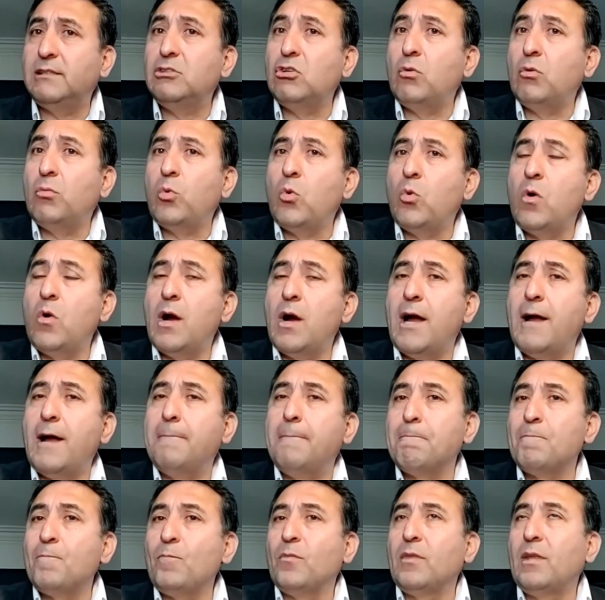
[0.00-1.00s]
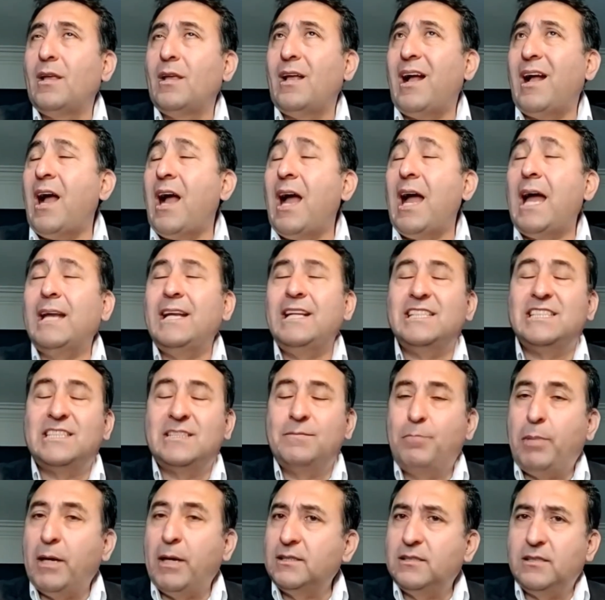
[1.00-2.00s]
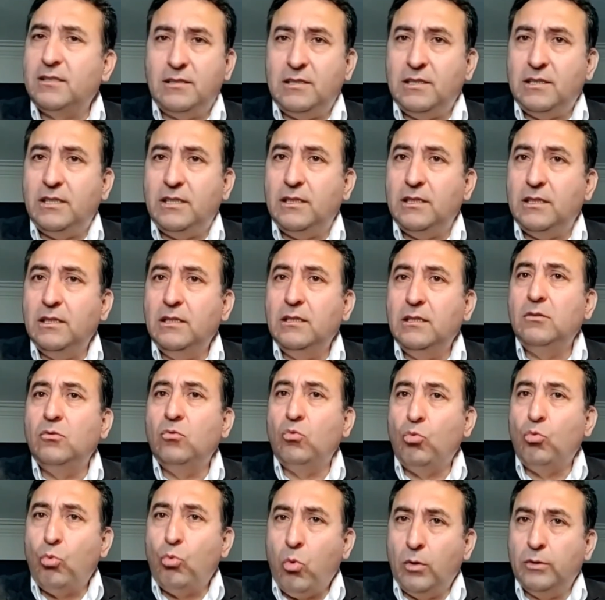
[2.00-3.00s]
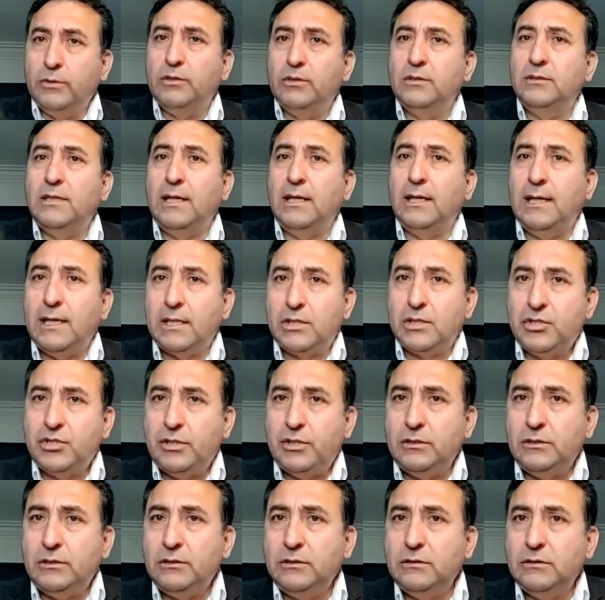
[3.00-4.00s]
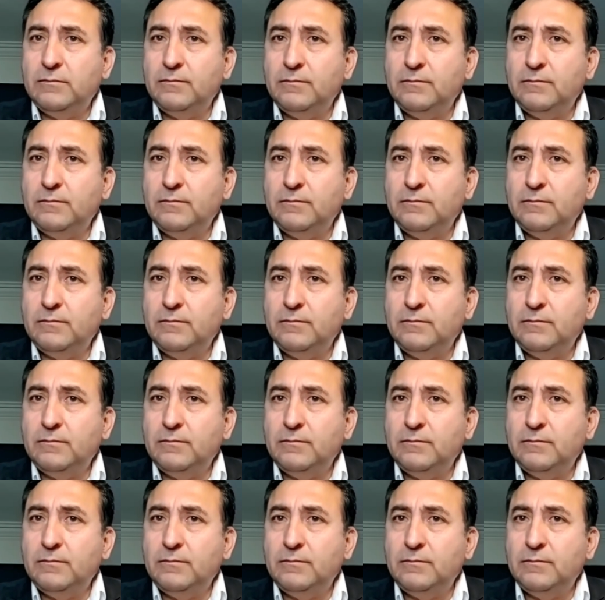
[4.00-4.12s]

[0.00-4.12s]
Noboa unexpectedly won the election,